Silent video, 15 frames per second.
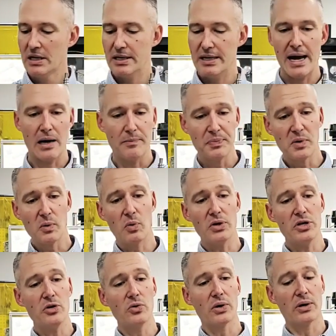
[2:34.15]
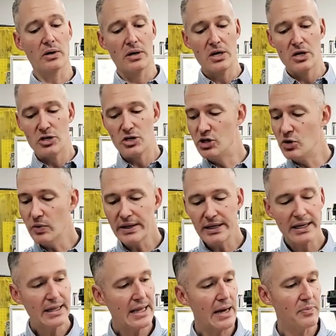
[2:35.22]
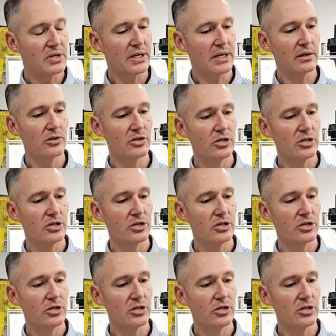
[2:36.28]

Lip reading: Now, what you were doing in that particular